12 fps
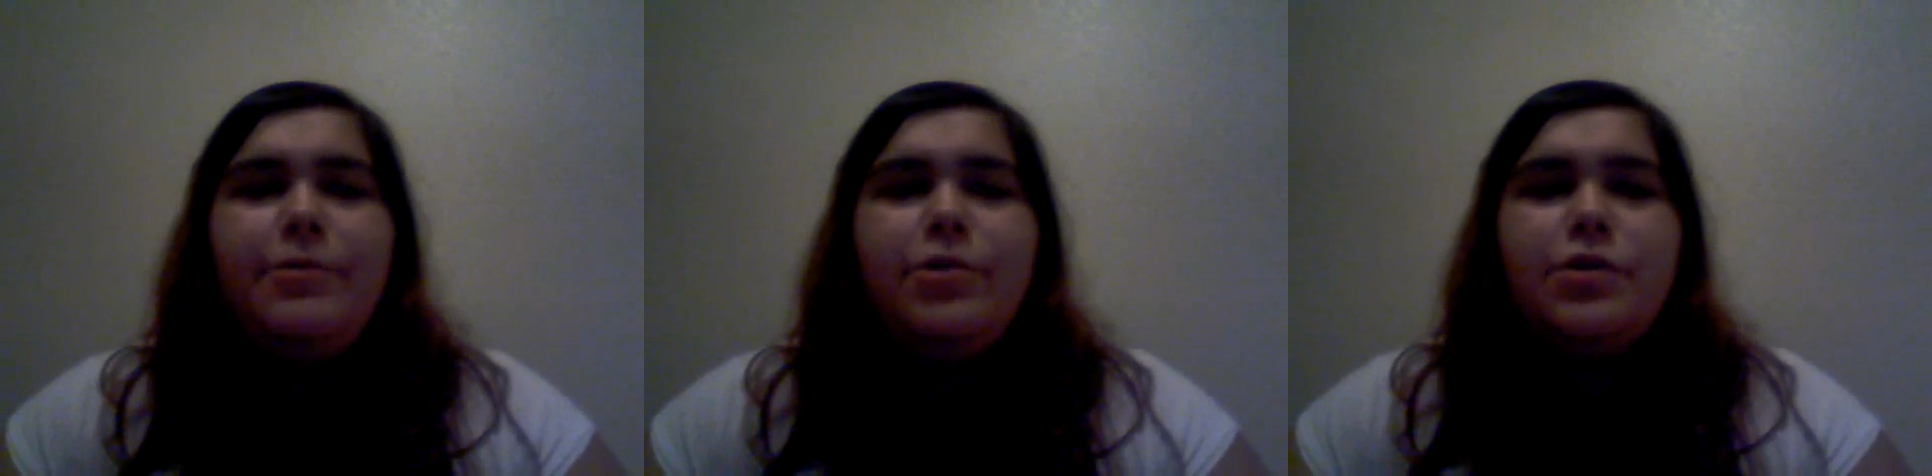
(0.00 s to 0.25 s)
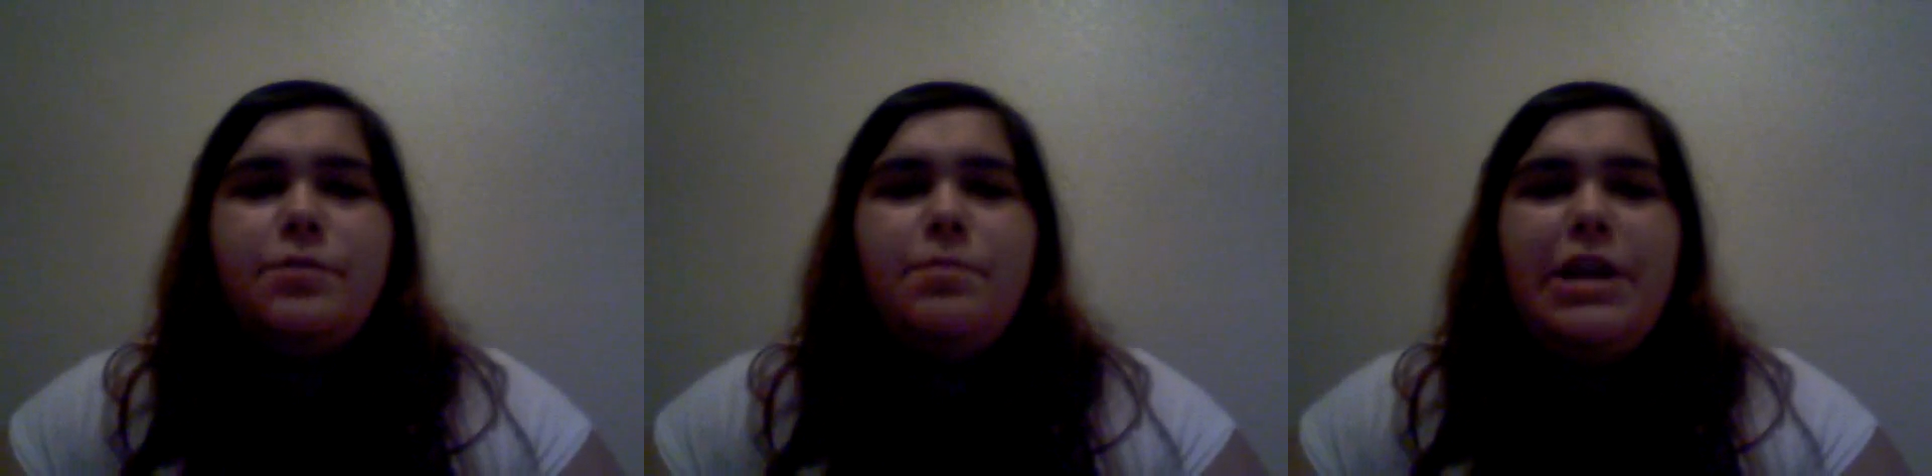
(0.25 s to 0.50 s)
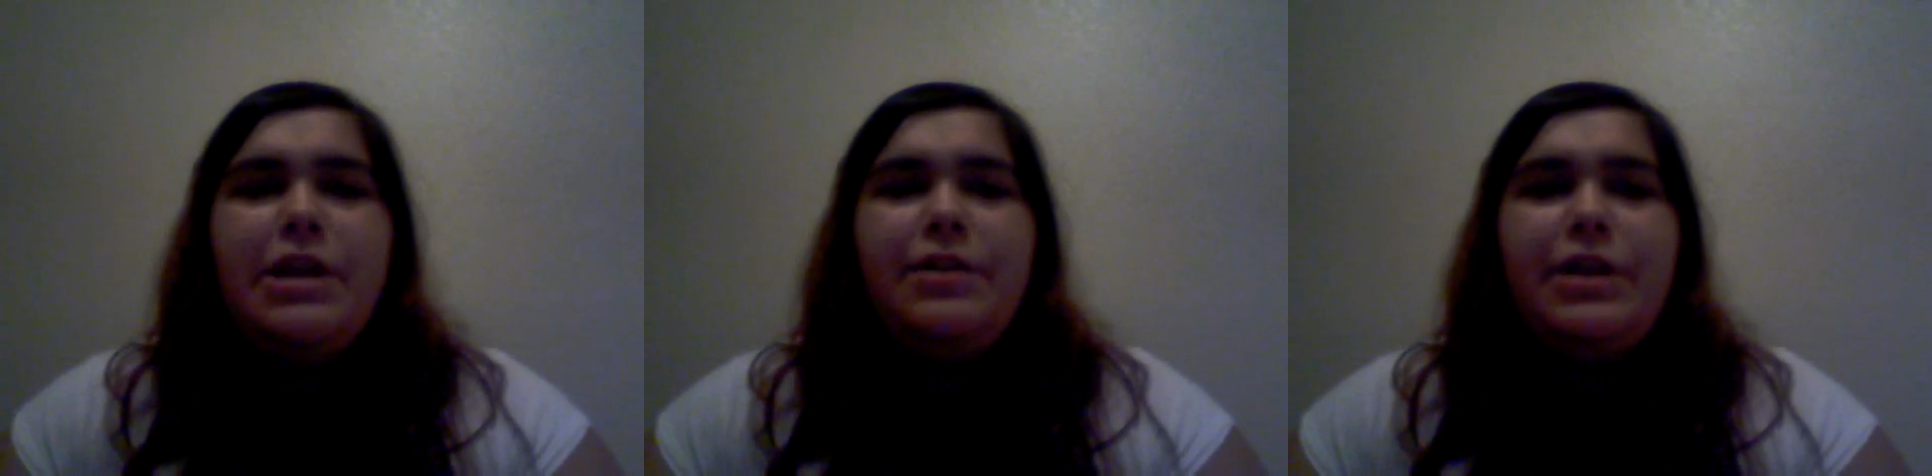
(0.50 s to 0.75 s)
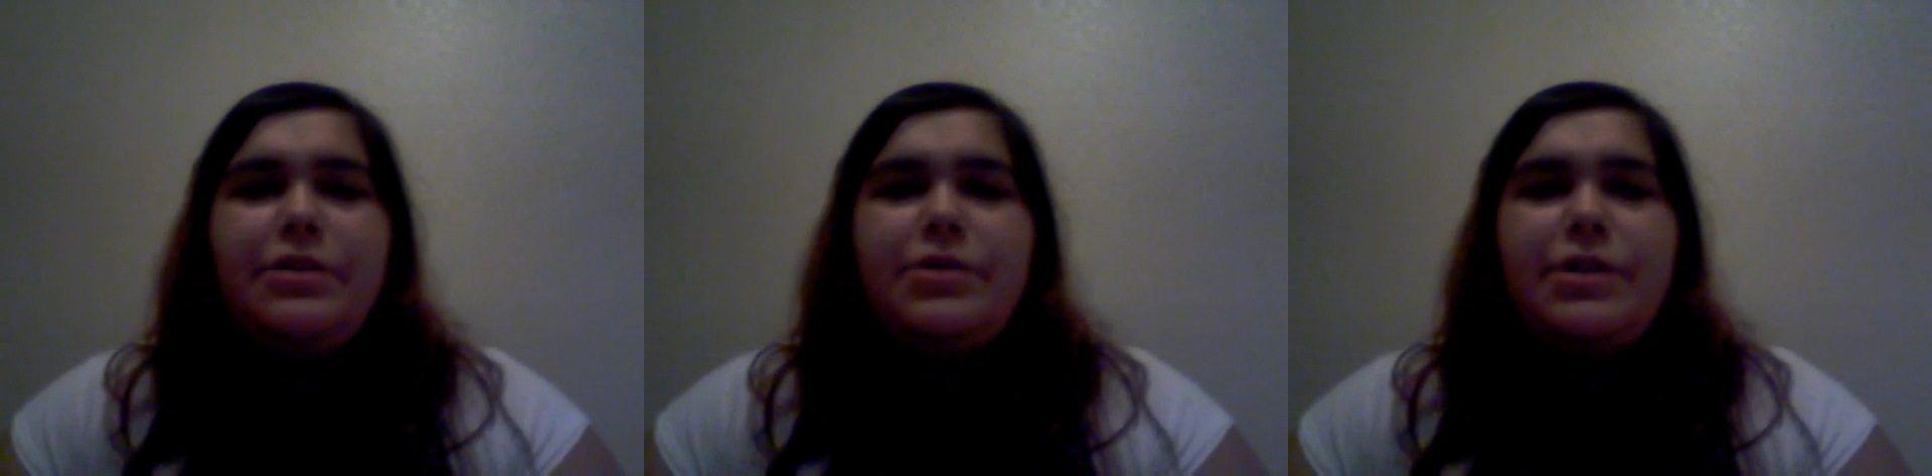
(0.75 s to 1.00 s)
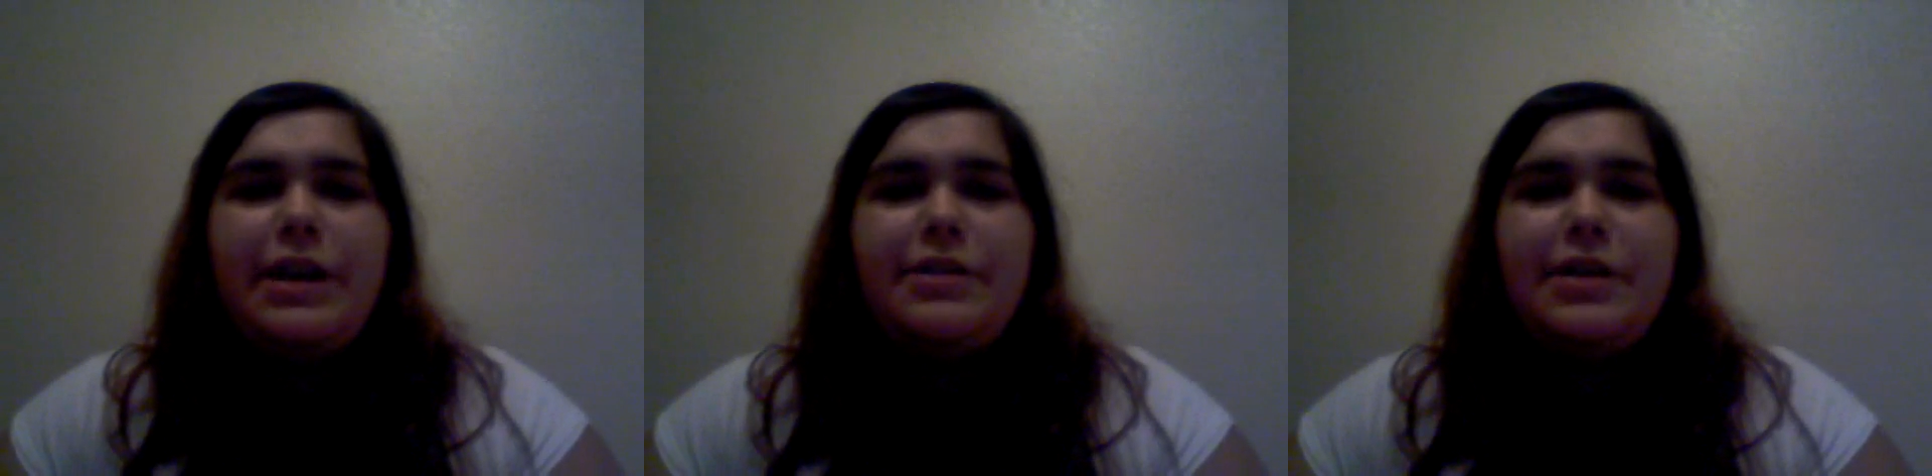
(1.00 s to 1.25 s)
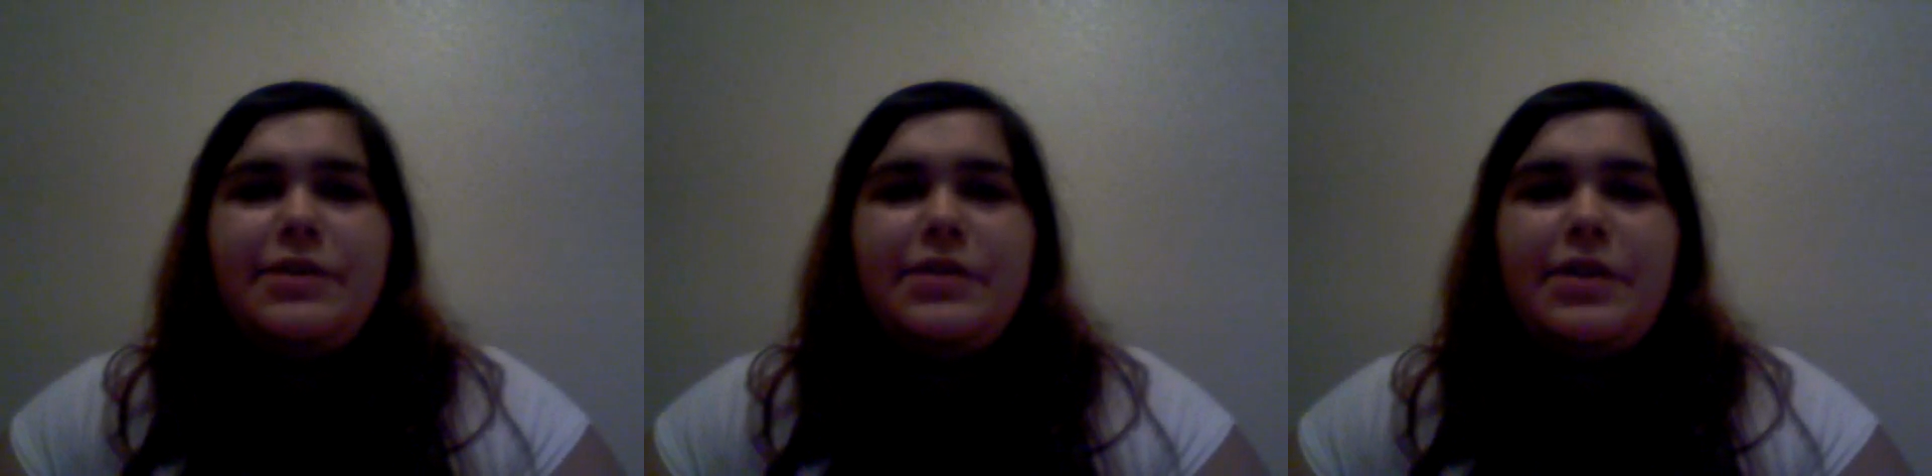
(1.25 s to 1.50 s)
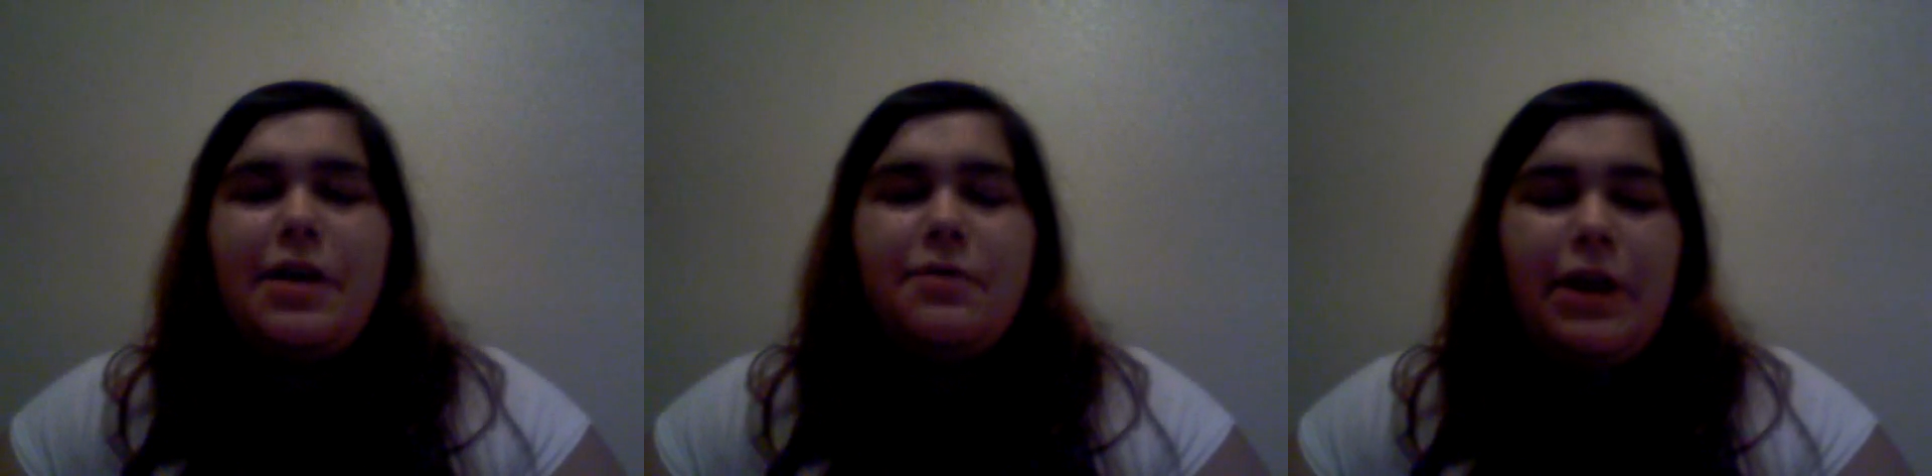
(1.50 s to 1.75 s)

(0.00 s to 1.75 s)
Just being on the internet and stuff,